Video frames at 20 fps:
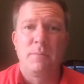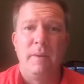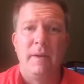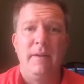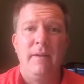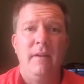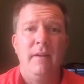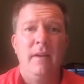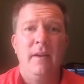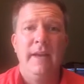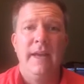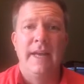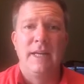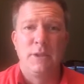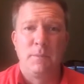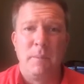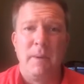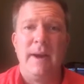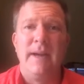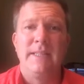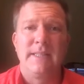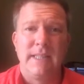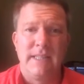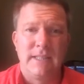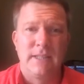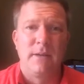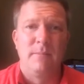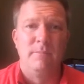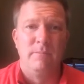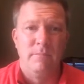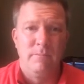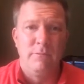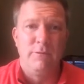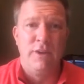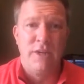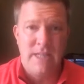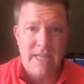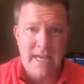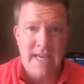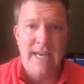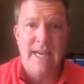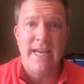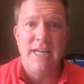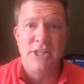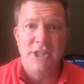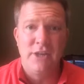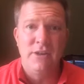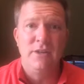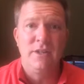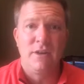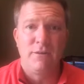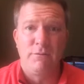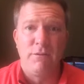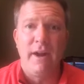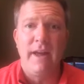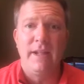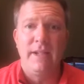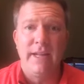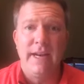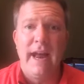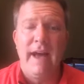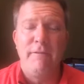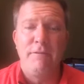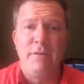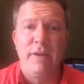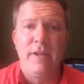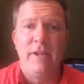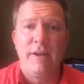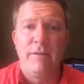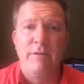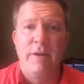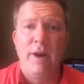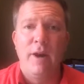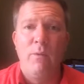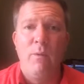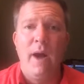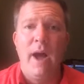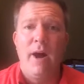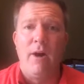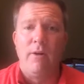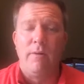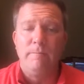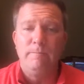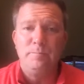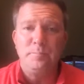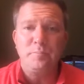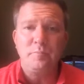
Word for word: but experiencing some fatigue issues and frankly not feeling very well.